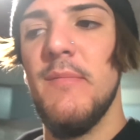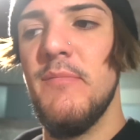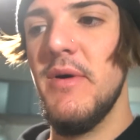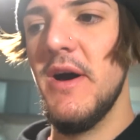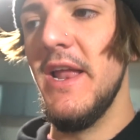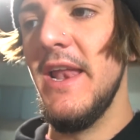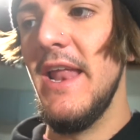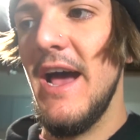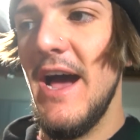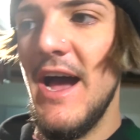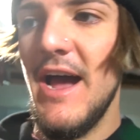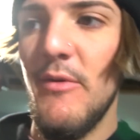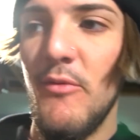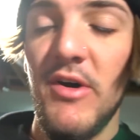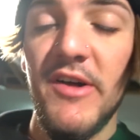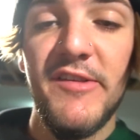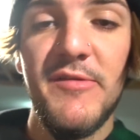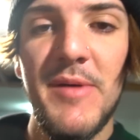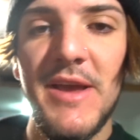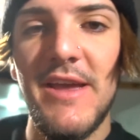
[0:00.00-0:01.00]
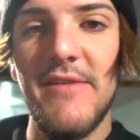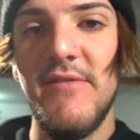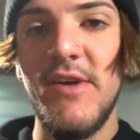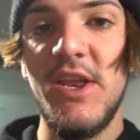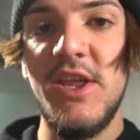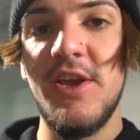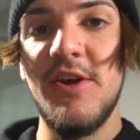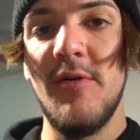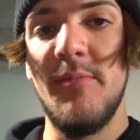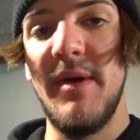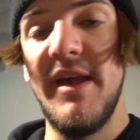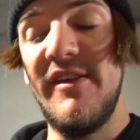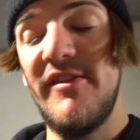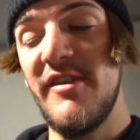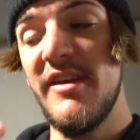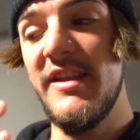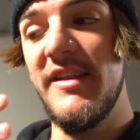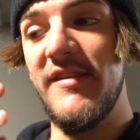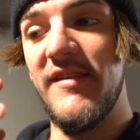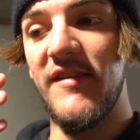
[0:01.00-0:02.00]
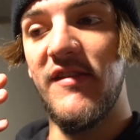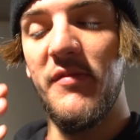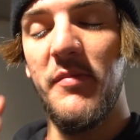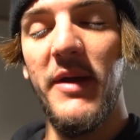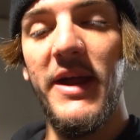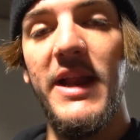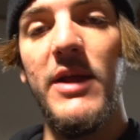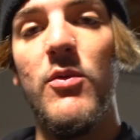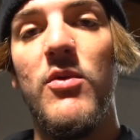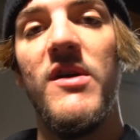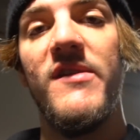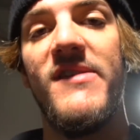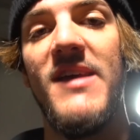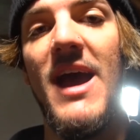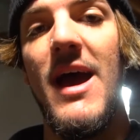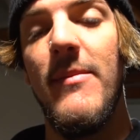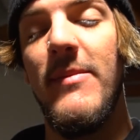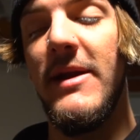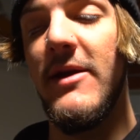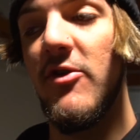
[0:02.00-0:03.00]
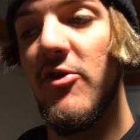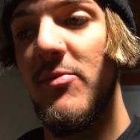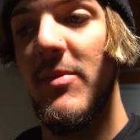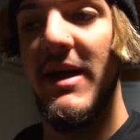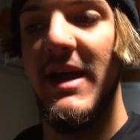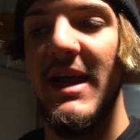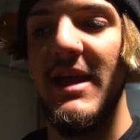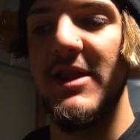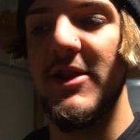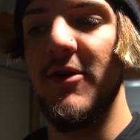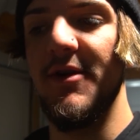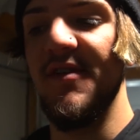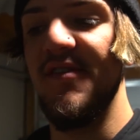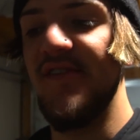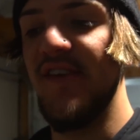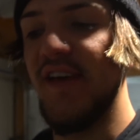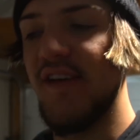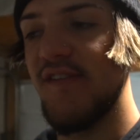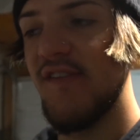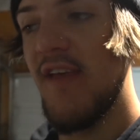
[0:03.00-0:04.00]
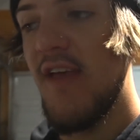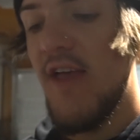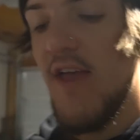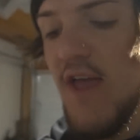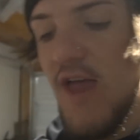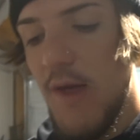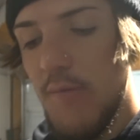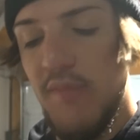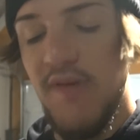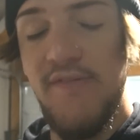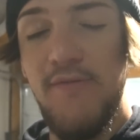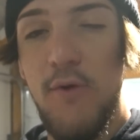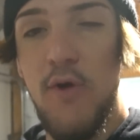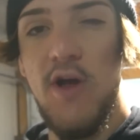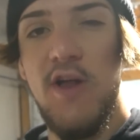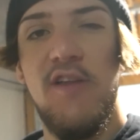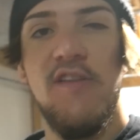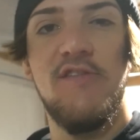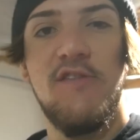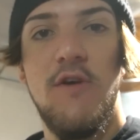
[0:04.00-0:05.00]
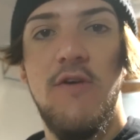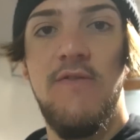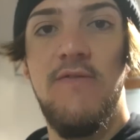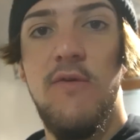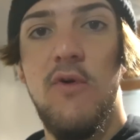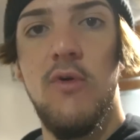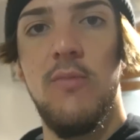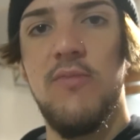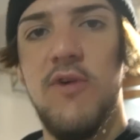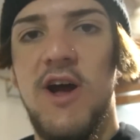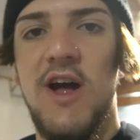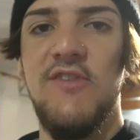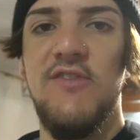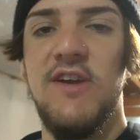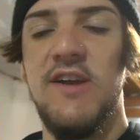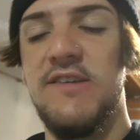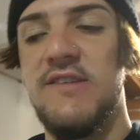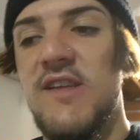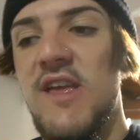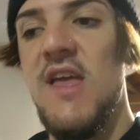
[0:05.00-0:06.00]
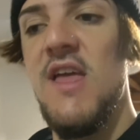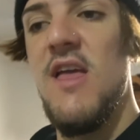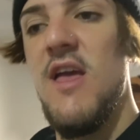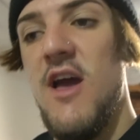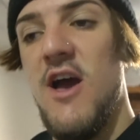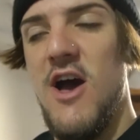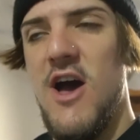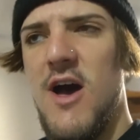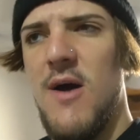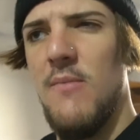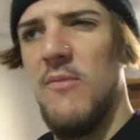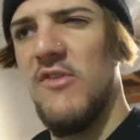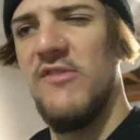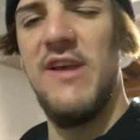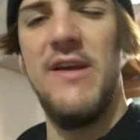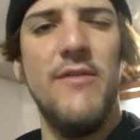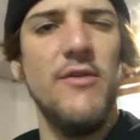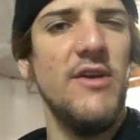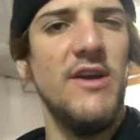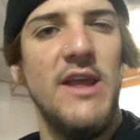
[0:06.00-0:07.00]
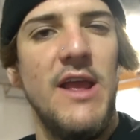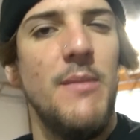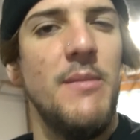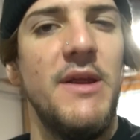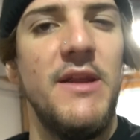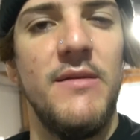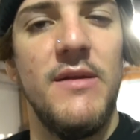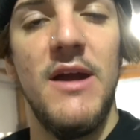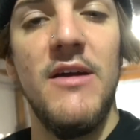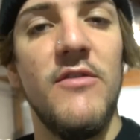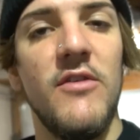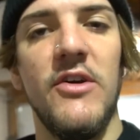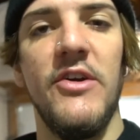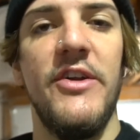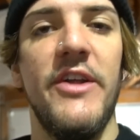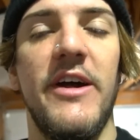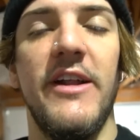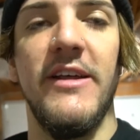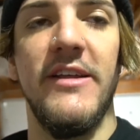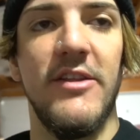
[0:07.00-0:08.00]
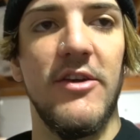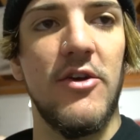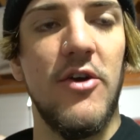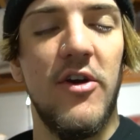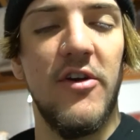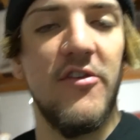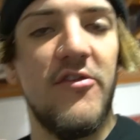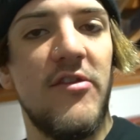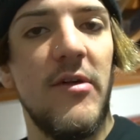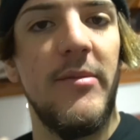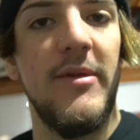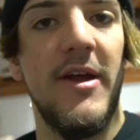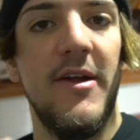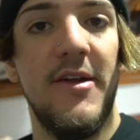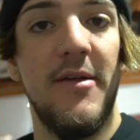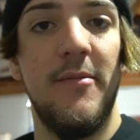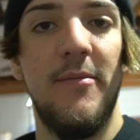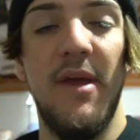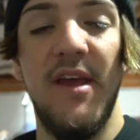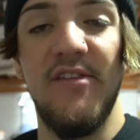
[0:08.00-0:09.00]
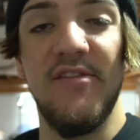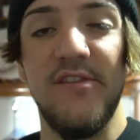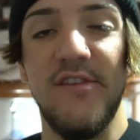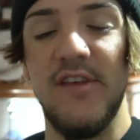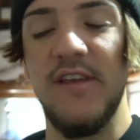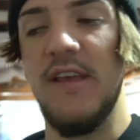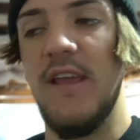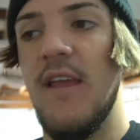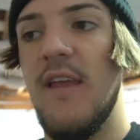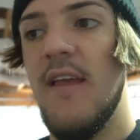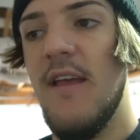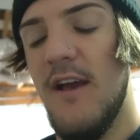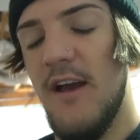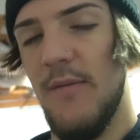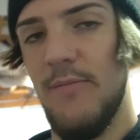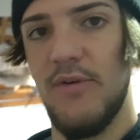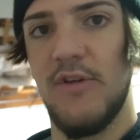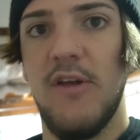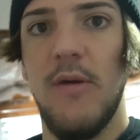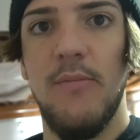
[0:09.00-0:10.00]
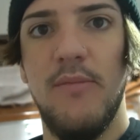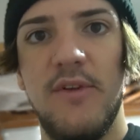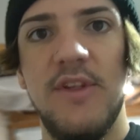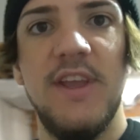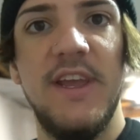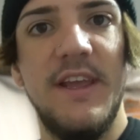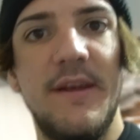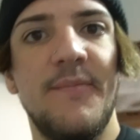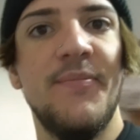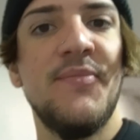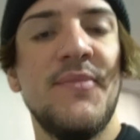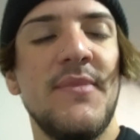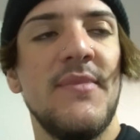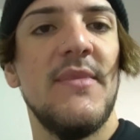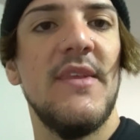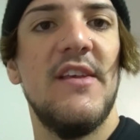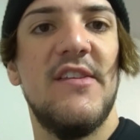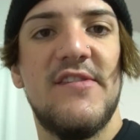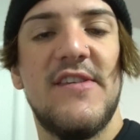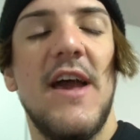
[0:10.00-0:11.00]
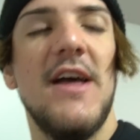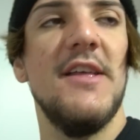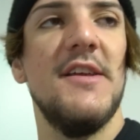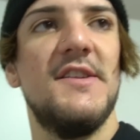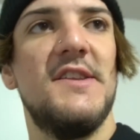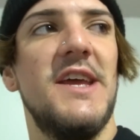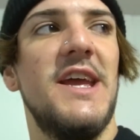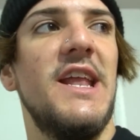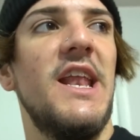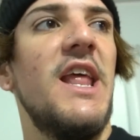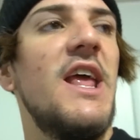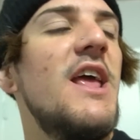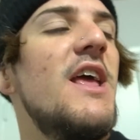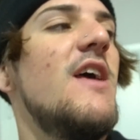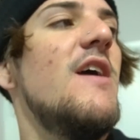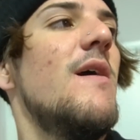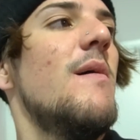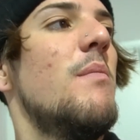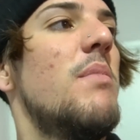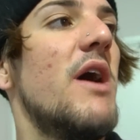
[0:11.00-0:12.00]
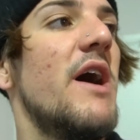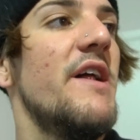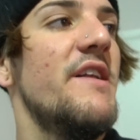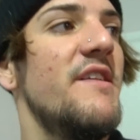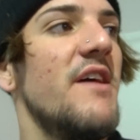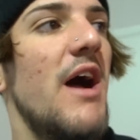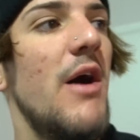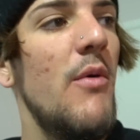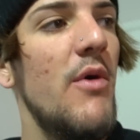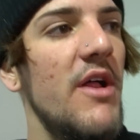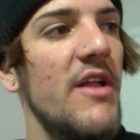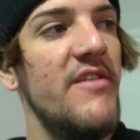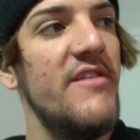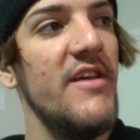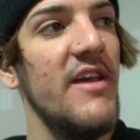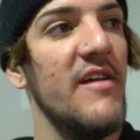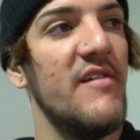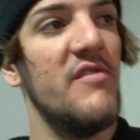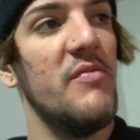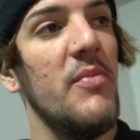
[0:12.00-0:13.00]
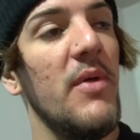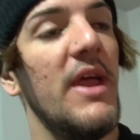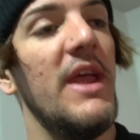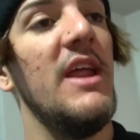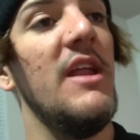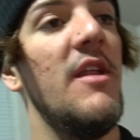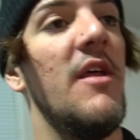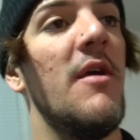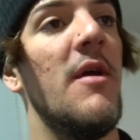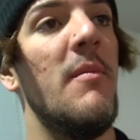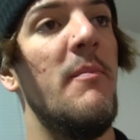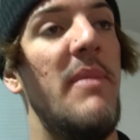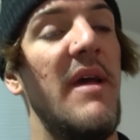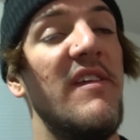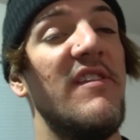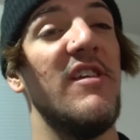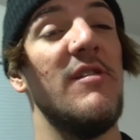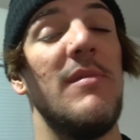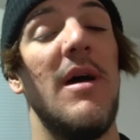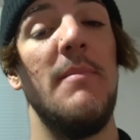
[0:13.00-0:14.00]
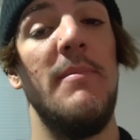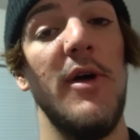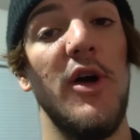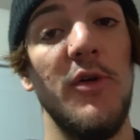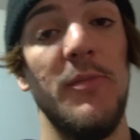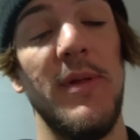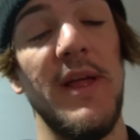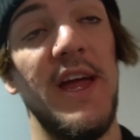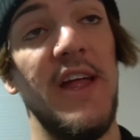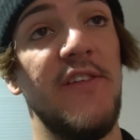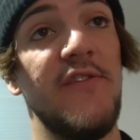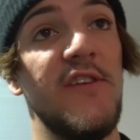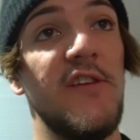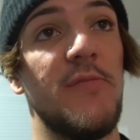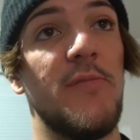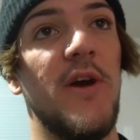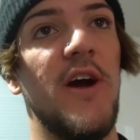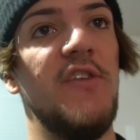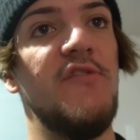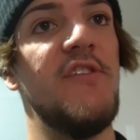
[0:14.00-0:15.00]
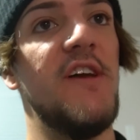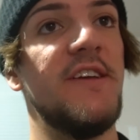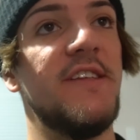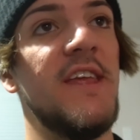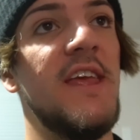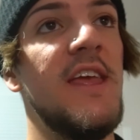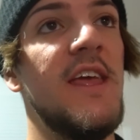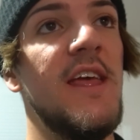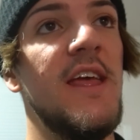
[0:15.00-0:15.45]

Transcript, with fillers: But I want to make a video basically just explaining what's happening with my E36 before I just go full project, um, which I've already, I mean, I've already done it. The car is stripped down to basically a complete skeleton. But I wanted to explain basically my build plans for this project.